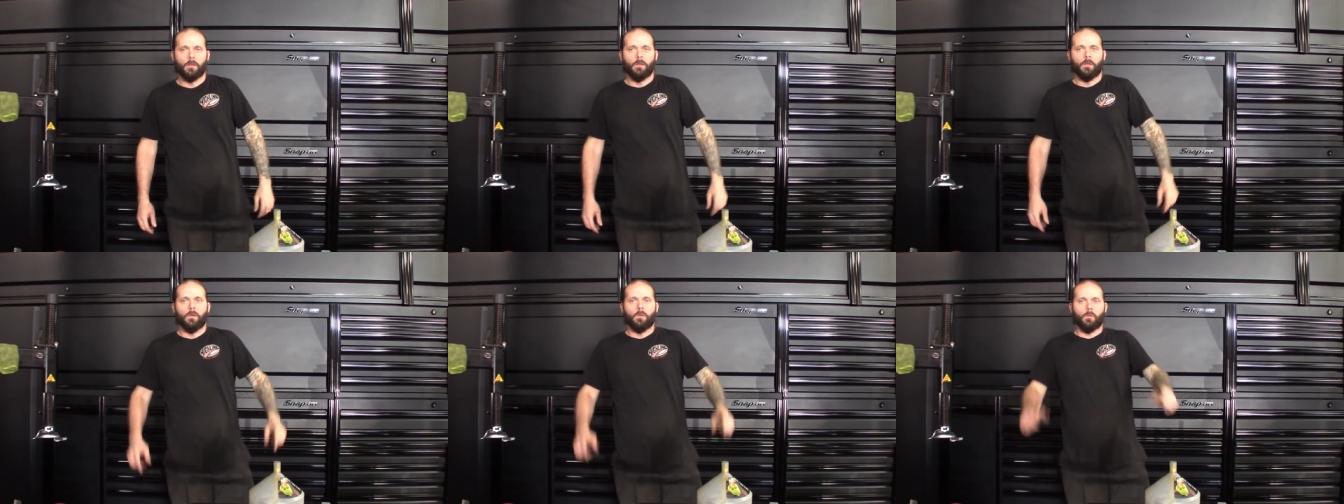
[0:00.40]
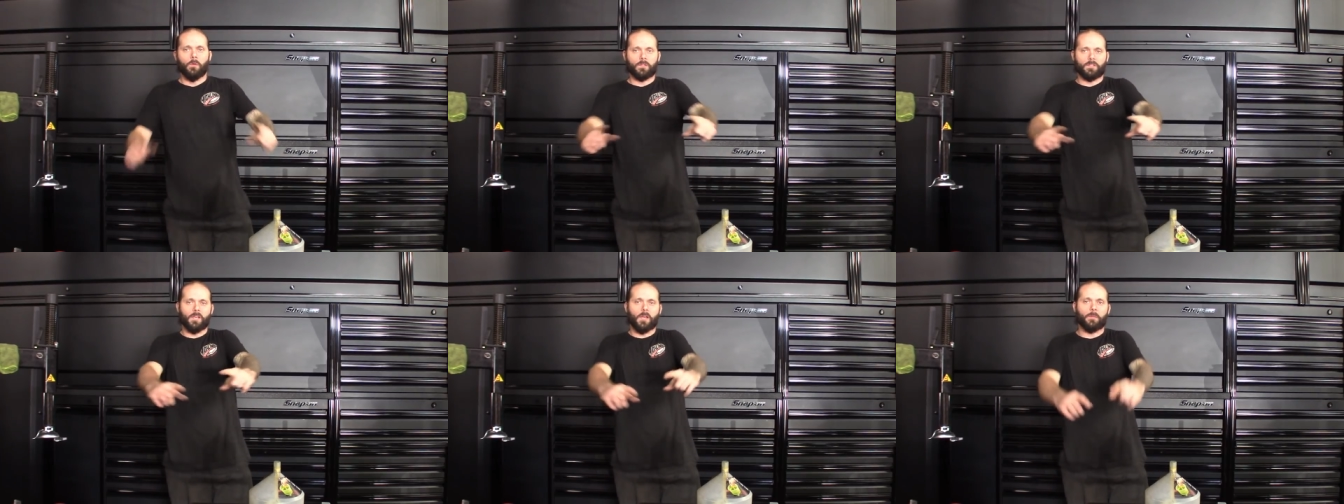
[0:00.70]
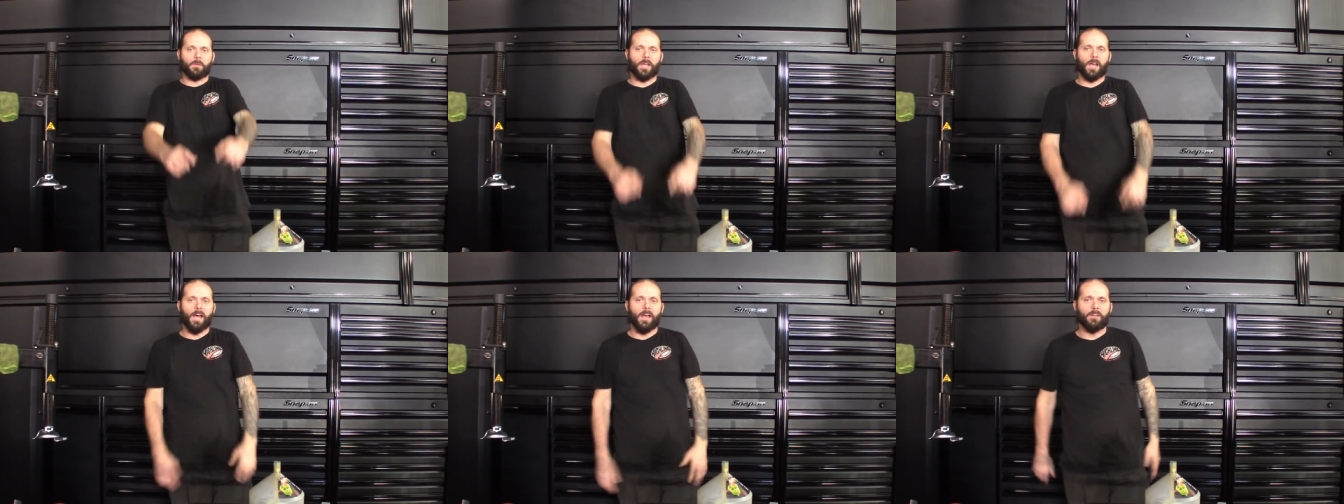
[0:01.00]
What's
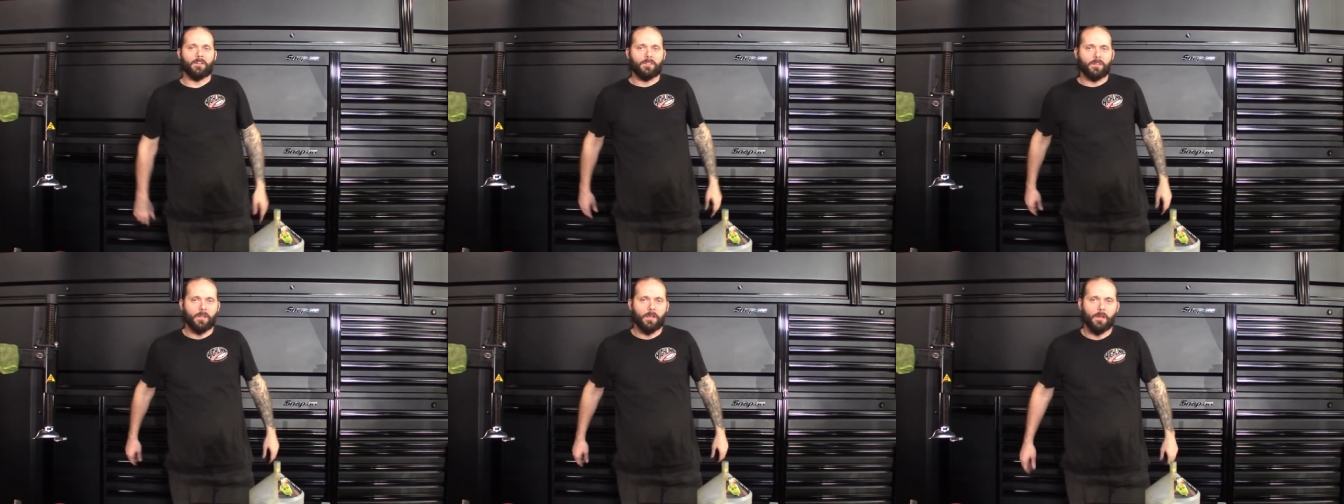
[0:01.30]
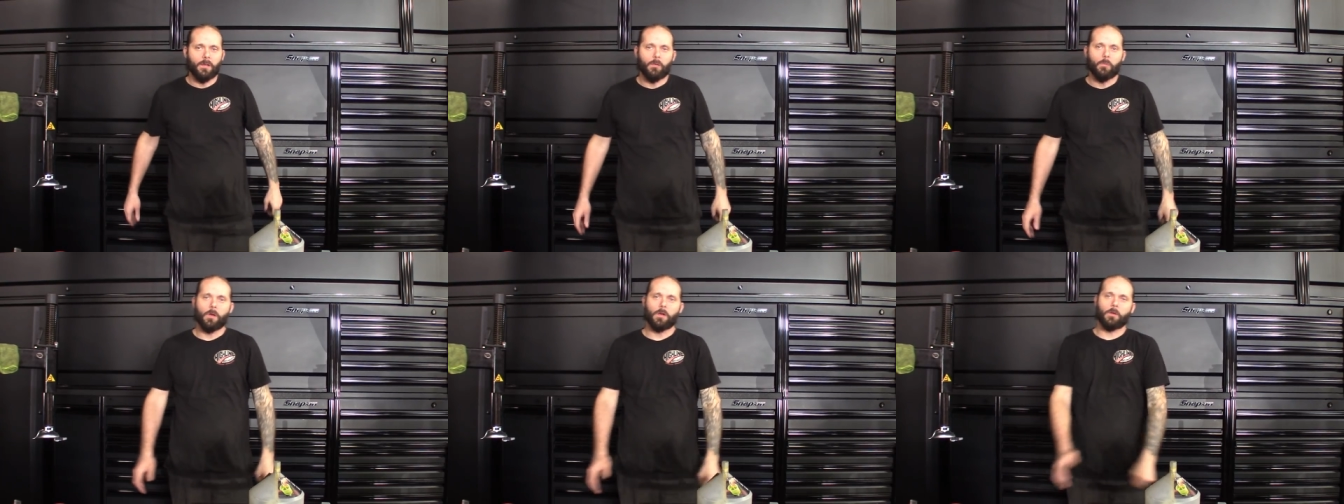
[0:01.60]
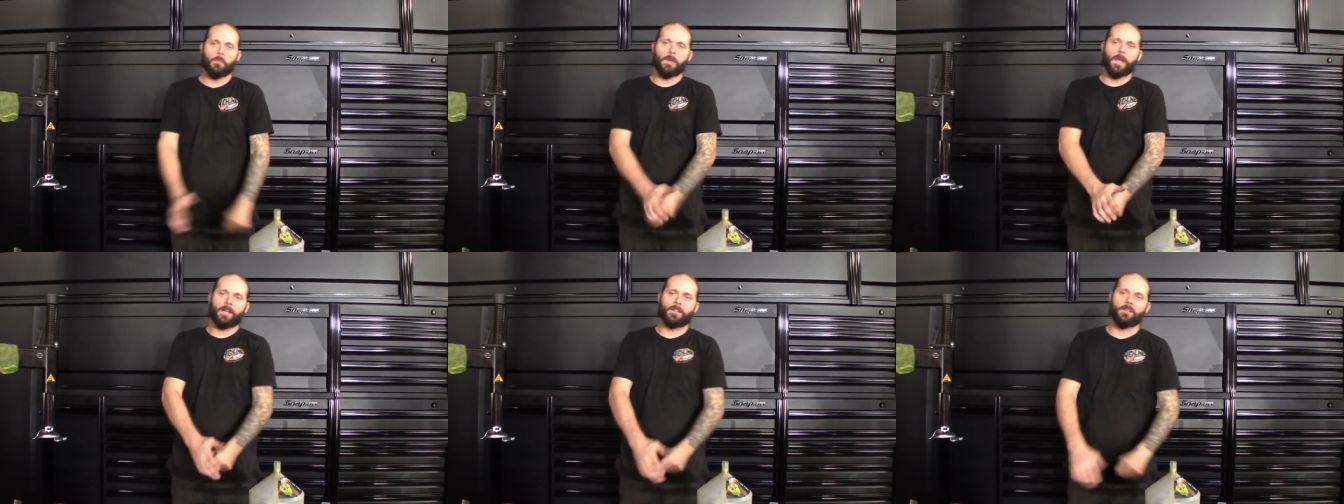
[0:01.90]
up guys?
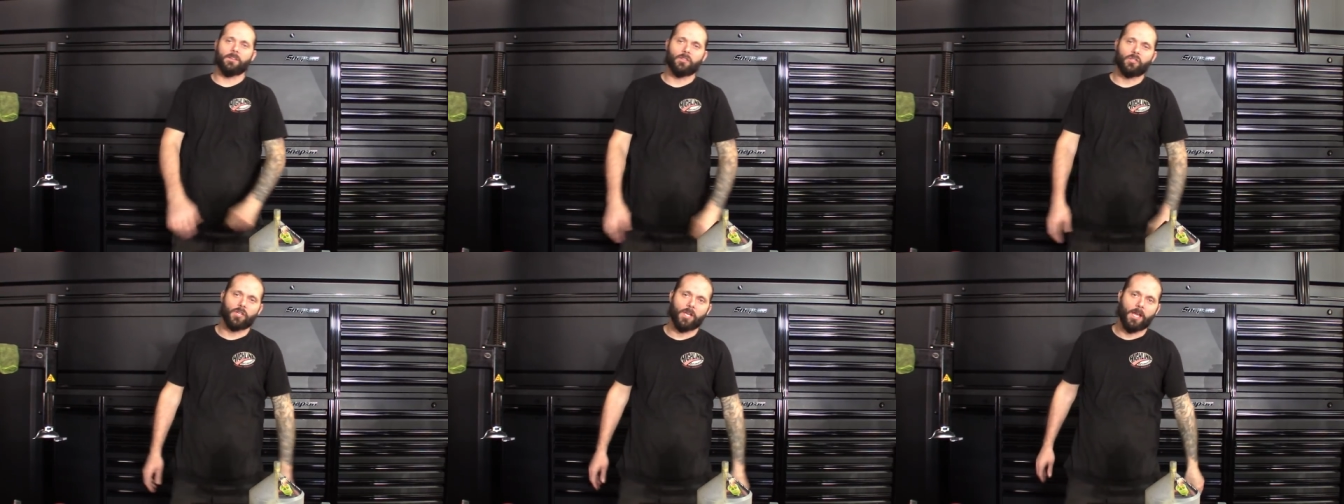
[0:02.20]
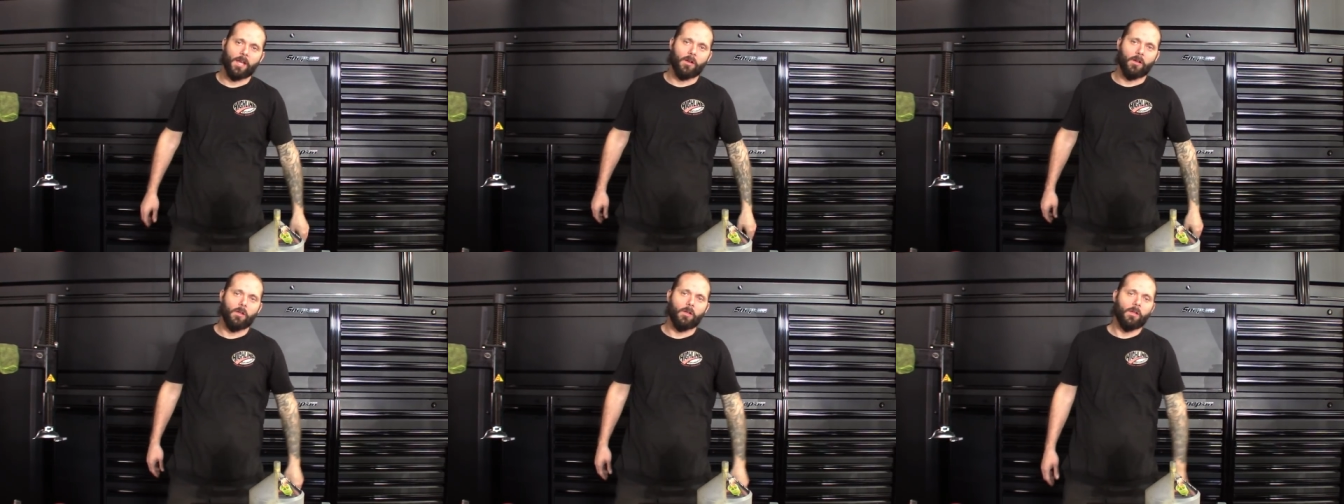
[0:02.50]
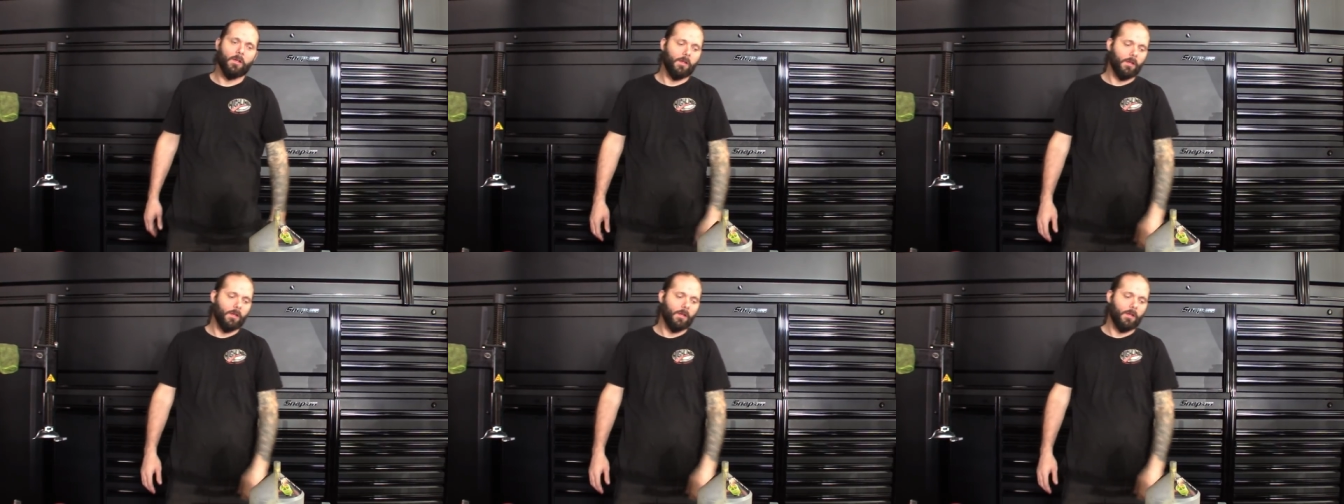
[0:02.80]
Welcome back to the channel.